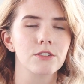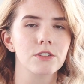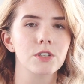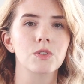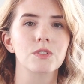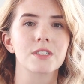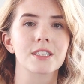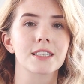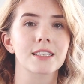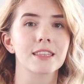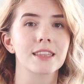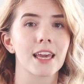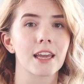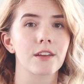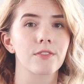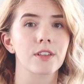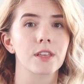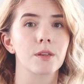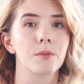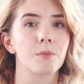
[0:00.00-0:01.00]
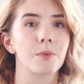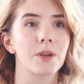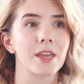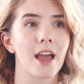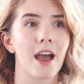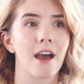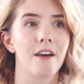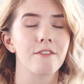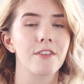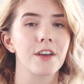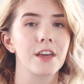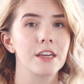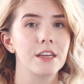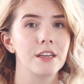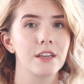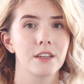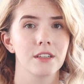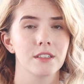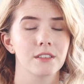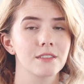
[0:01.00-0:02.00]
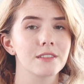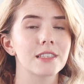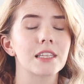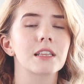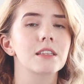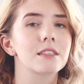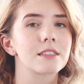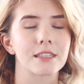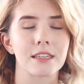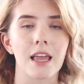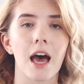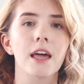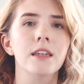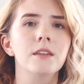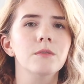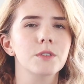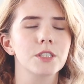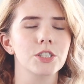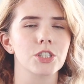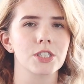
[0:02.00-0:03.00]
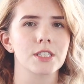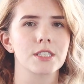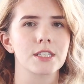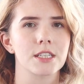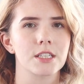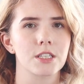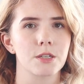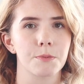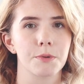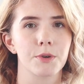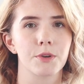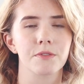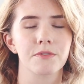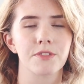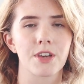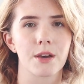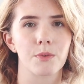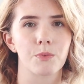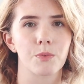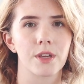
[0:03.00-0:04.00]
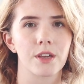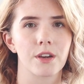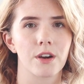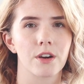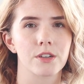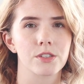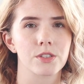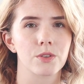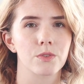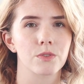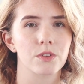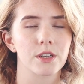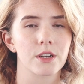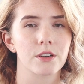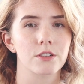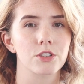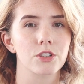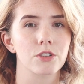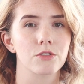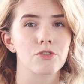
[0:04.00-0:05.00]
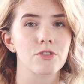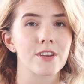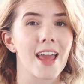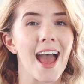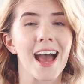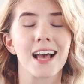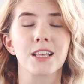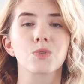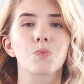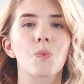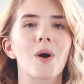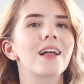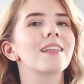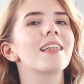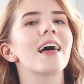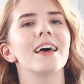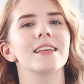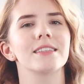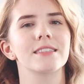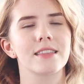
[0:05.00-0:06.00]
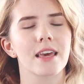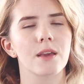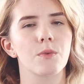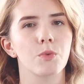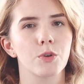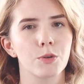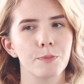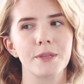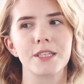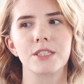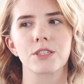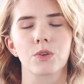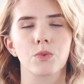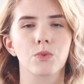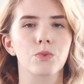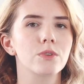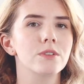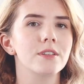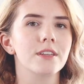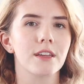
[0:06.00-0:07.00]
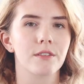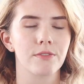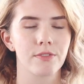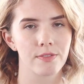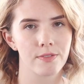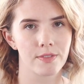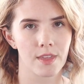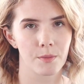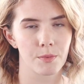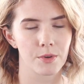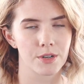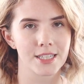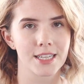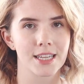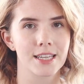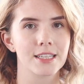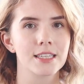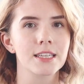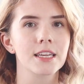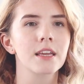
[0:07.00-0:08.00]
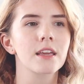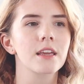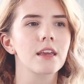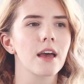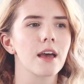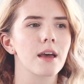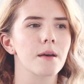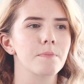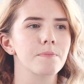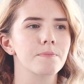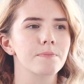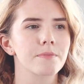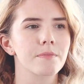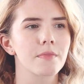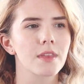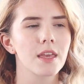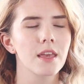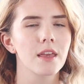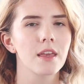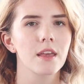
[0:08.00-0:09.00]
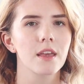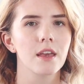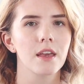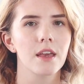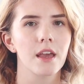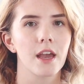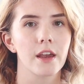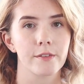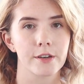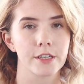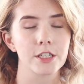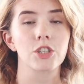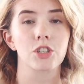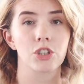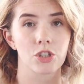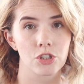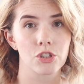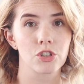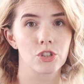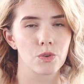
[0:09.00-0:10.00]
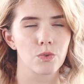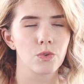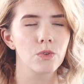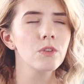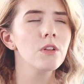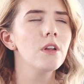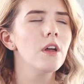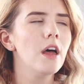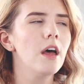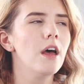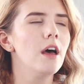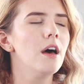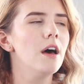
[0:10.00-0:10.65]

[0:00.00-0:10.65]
Here in New Zealand, thankfully, we have little to none. We just need to prove that we are schooling our children as well as they would be schooled if they were attending. Um, a registered school.